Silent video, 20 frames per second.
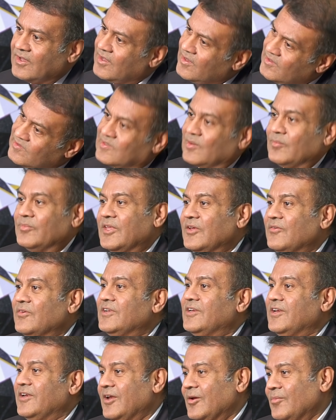is something which
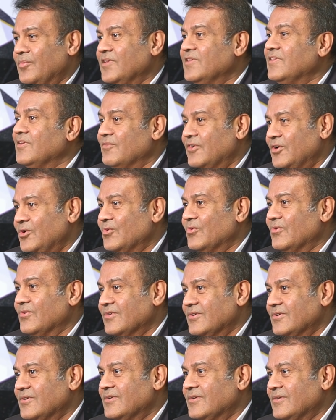GJEPC will do.
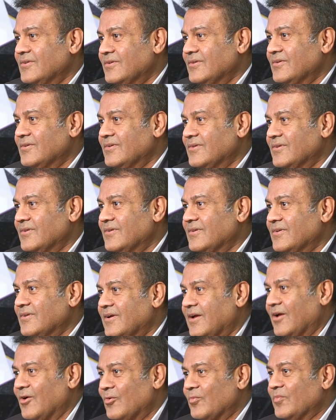
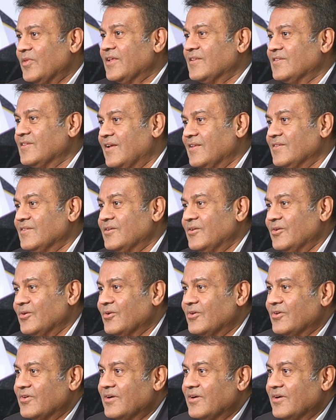I hope that's answered your